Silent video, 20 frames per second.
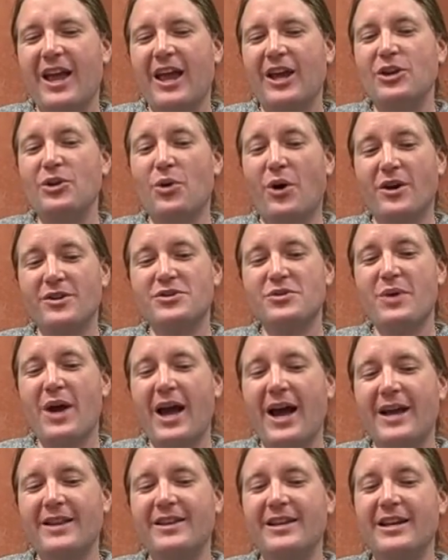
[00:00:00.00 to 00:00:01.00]
You also
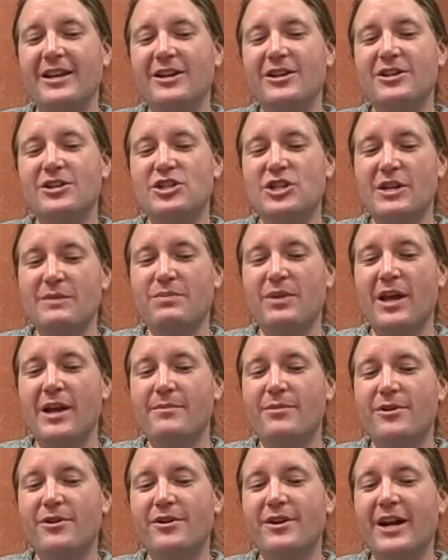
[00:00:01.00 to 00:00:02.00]
had the cheap
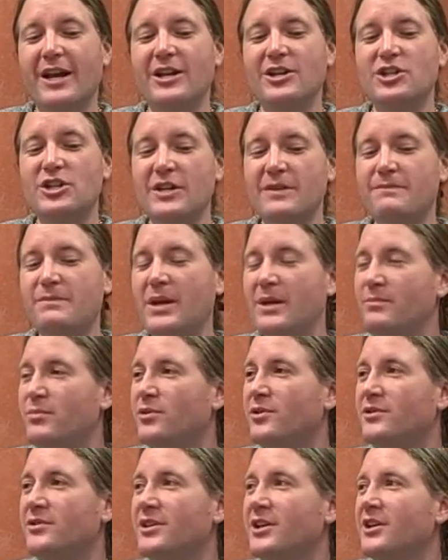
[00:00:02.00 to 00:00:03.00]
labor and cheap
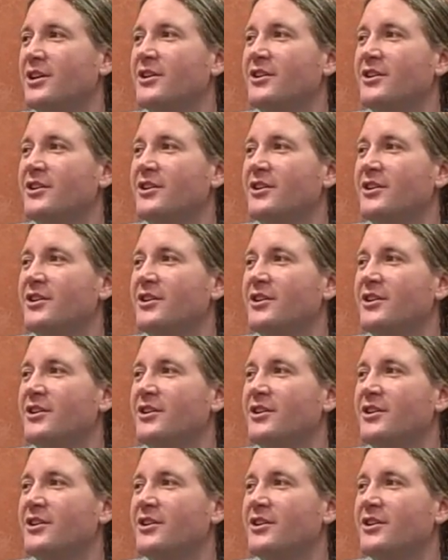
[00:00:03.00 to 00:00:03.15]
people